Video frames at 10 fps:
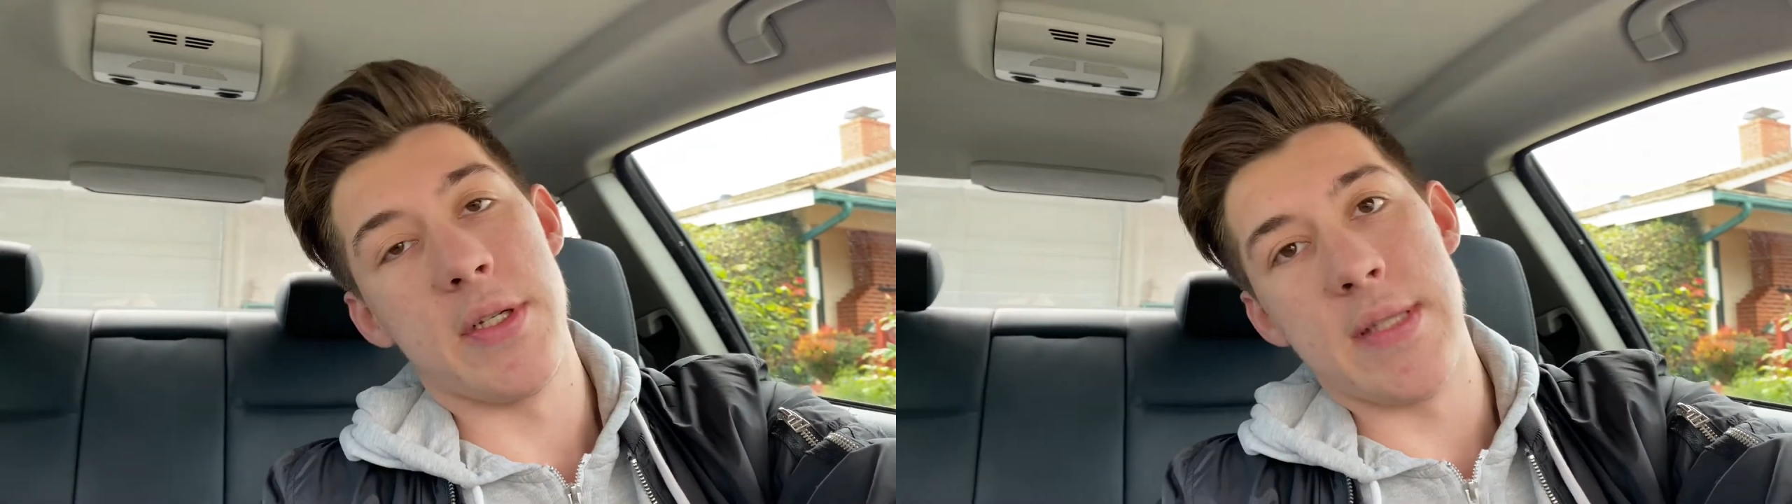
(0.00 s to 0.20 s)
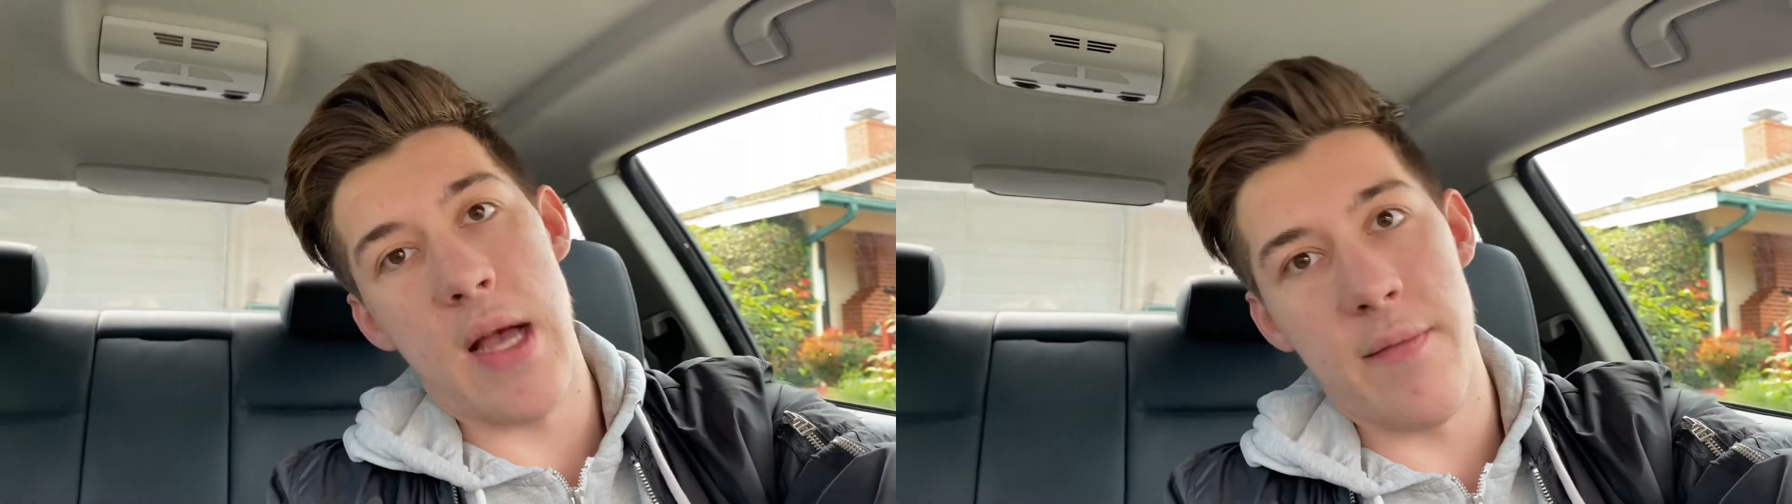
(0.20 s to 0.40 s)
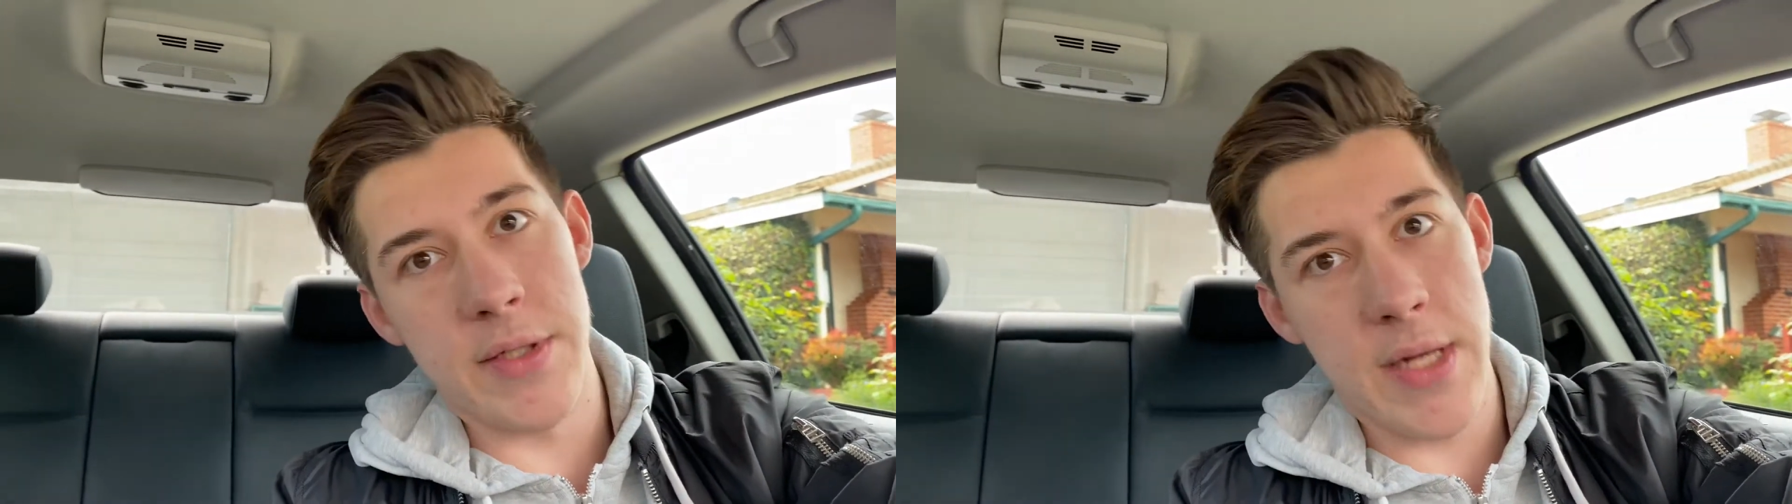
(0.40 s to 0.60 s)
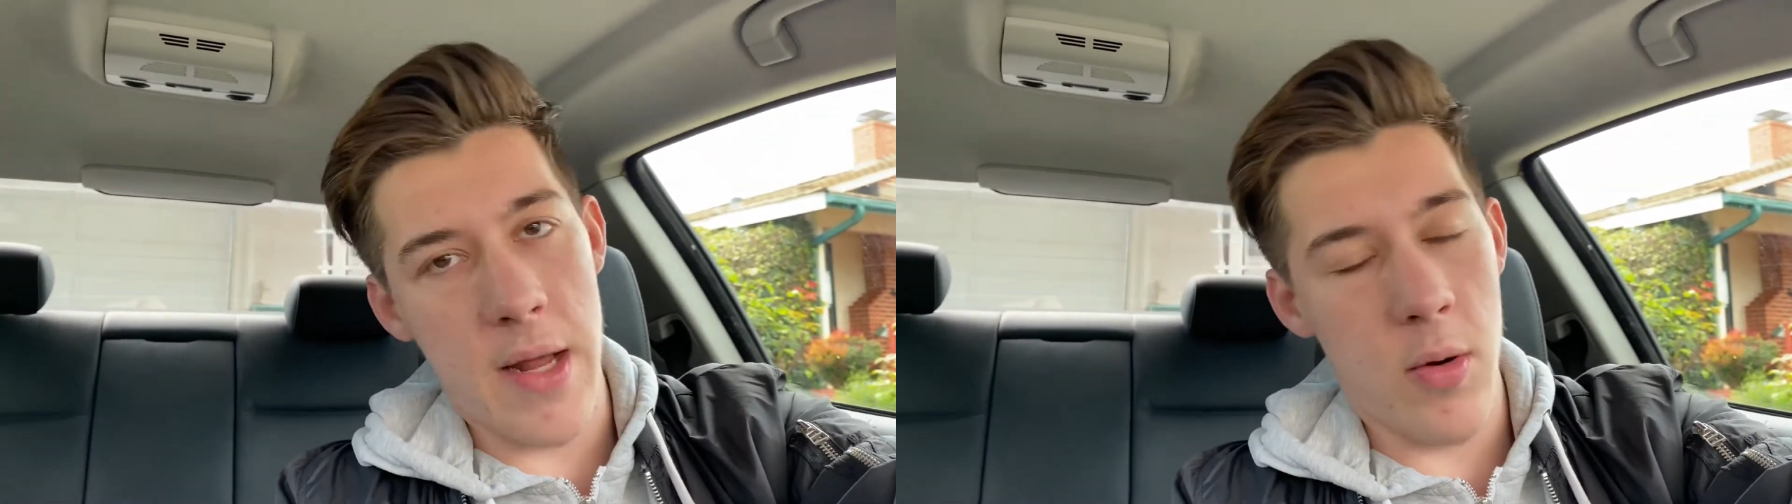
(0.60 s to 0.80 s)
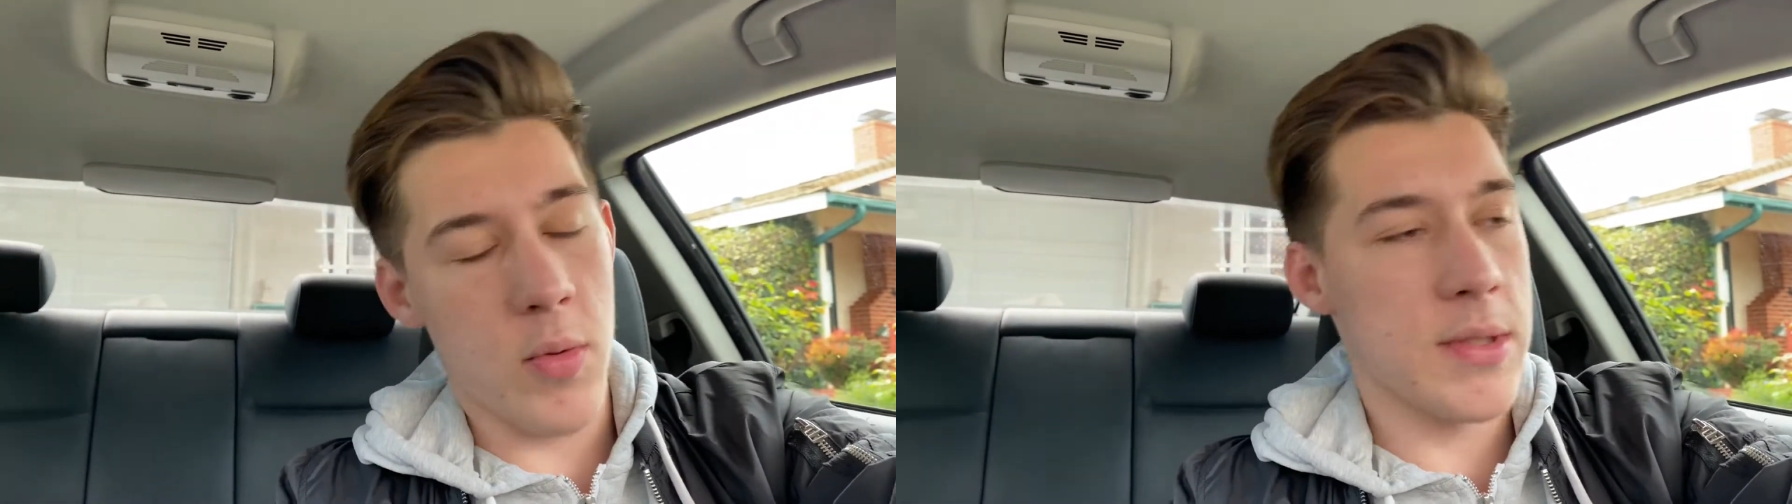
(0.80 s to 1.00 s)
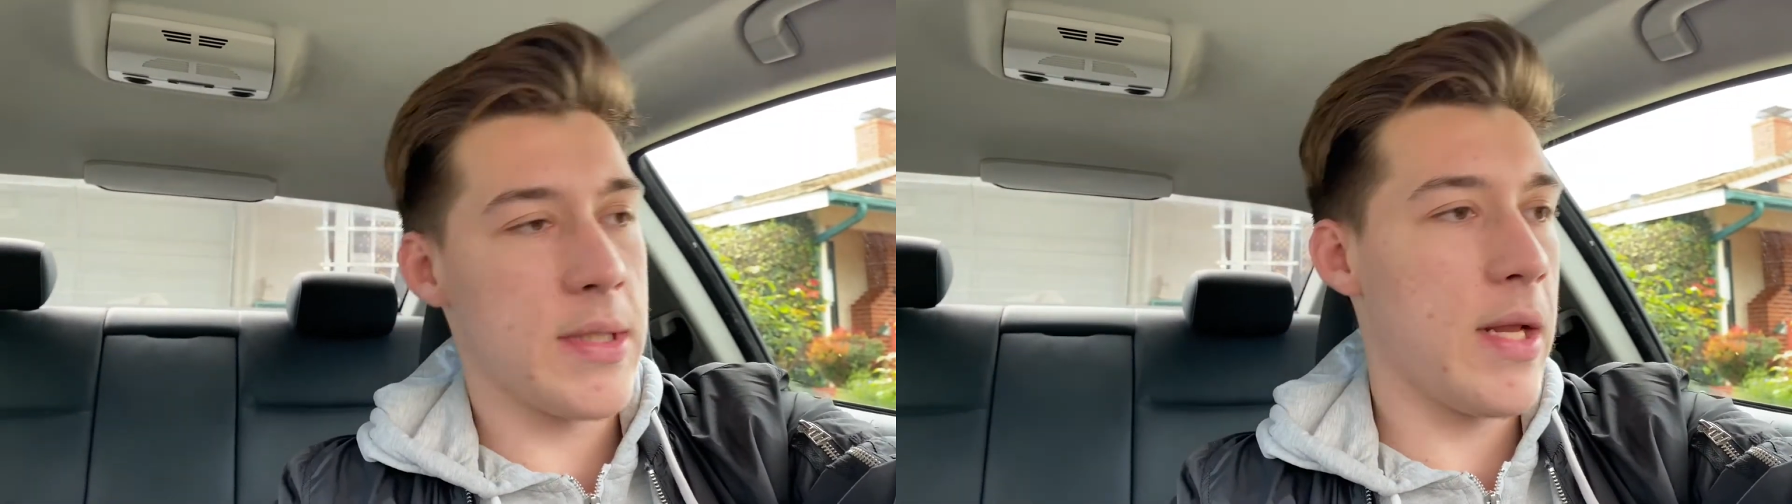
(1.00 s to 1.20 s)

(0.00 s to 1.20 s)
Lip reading: salvage title ones.